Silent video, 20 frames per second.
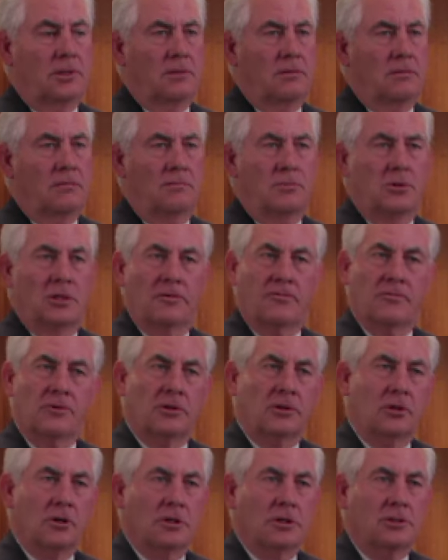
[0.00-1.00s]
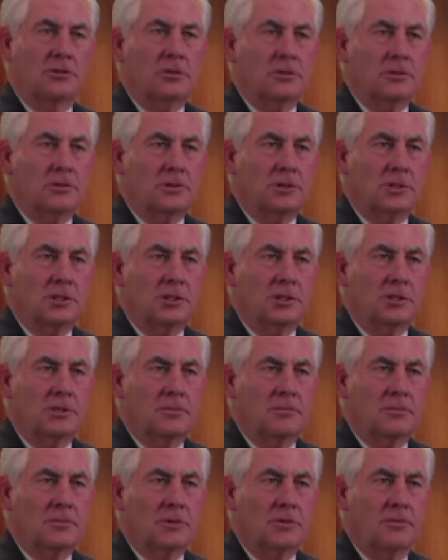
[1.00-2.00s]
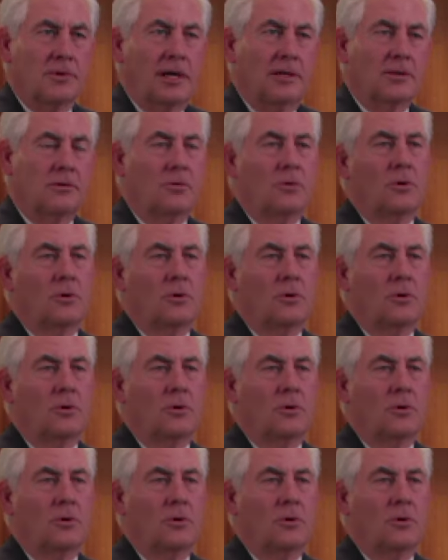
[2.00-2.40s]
your responsibility, the other two pillars.